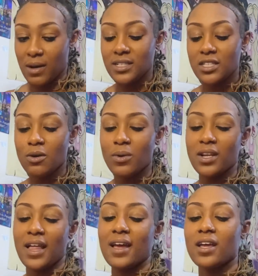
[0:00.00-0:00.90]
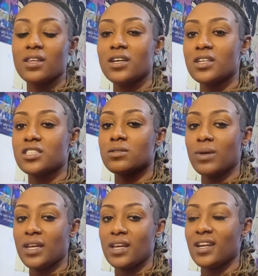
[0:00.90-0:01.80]
I still want to like look
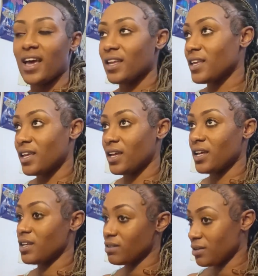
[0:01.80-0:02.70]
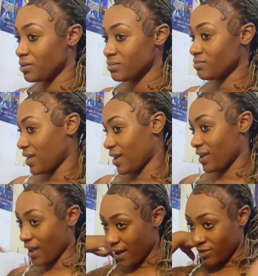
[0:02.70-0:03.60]
sweet and elegant,
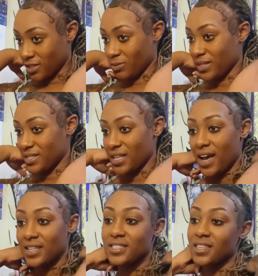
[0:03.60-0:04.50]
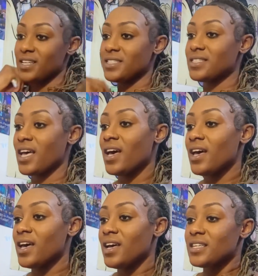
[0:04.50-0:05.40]
like have a sweet side to this
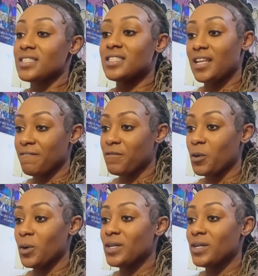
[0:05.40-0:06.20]
sinful